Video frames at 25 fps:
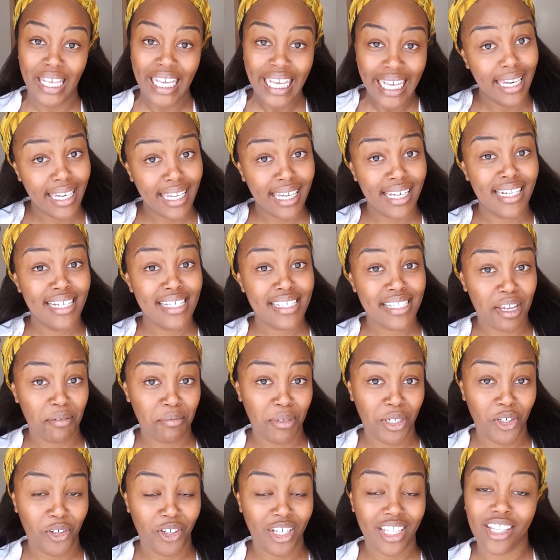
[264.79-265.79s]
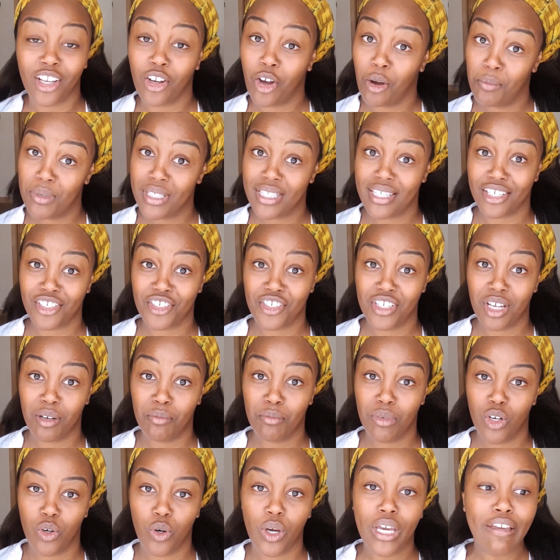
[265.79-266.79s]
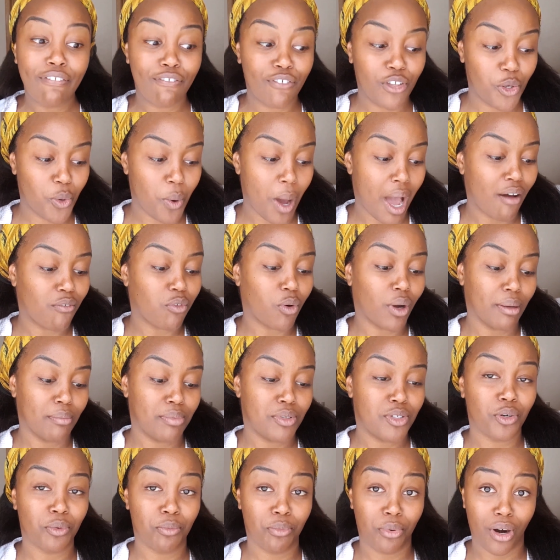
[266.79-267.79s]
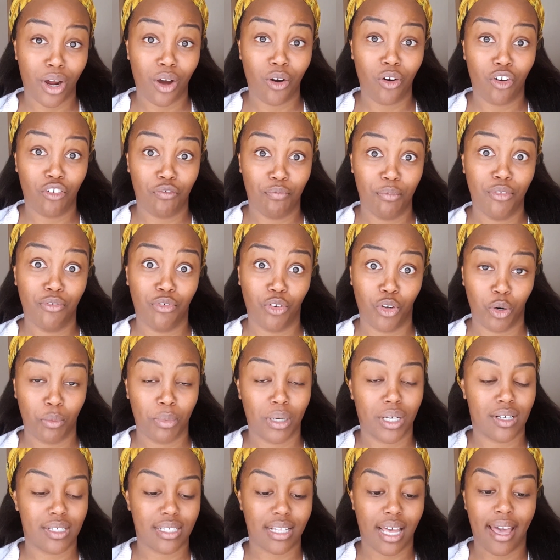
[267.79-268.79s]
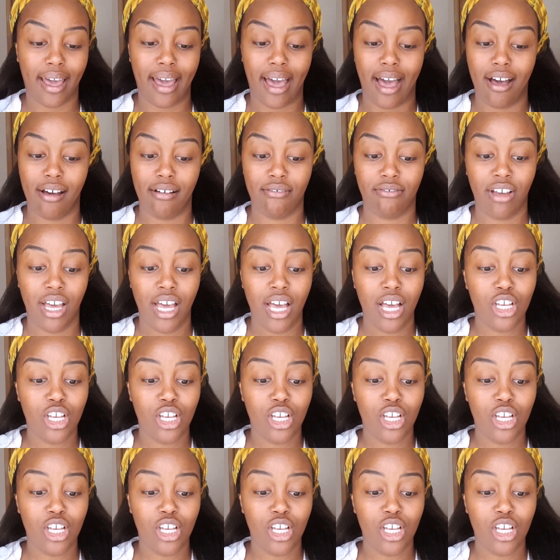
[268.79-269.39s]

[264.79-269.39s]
Ladies, let me know in the comment section down below if you have wiped your brow off before, because I have.